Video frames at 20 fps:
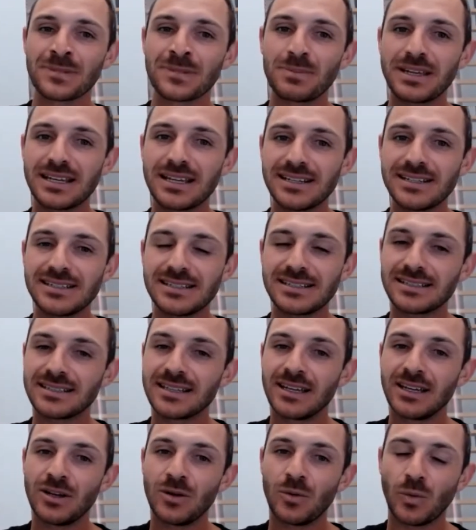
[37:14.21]
because
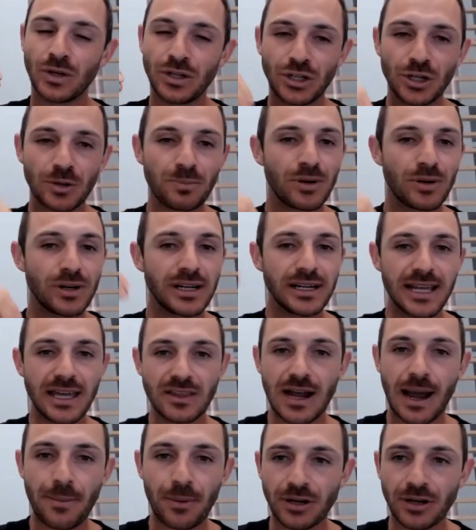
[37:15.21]
when you're putting
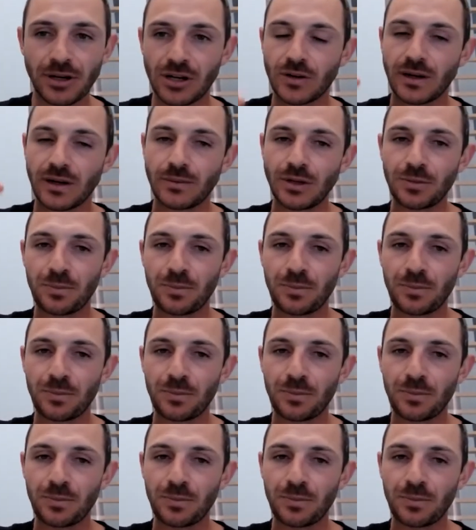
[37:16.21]
together operating agreement,